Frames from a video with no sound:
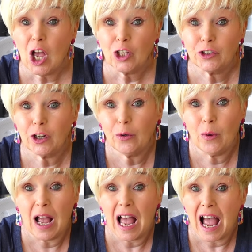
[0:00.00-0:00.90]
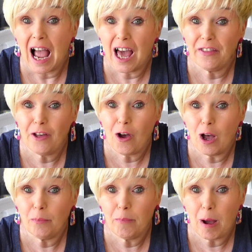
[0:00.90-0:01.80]
So I thought
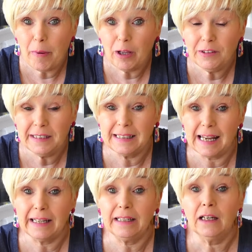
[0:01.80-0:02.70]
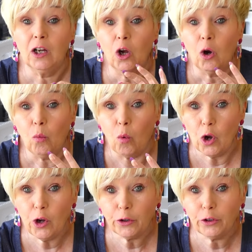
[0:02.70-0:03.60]
I'd bob on today,
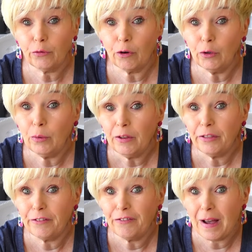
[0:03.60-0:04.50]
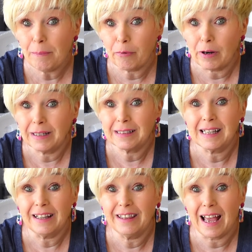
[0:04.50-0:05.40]
work through the
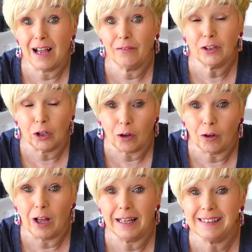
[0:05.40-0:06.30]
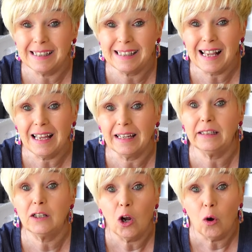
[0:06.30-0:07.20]
fabrics that I've got and
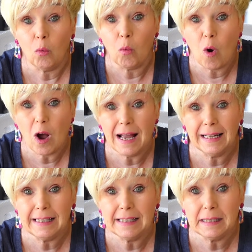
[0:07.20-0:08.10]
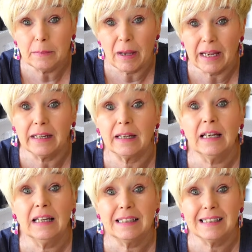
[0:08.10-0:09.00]
decide what I need to make
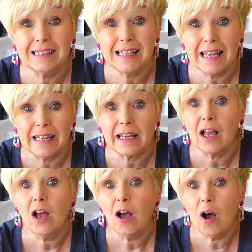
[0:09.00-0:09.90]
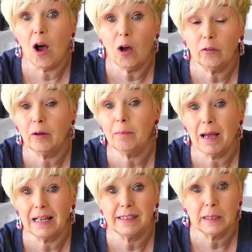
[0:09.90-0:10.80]
to take on
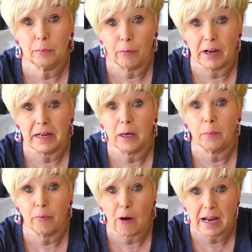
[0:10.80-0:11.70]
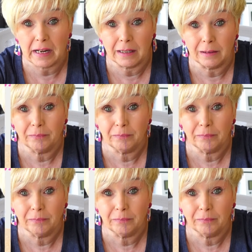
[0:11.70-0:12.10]
my spring break.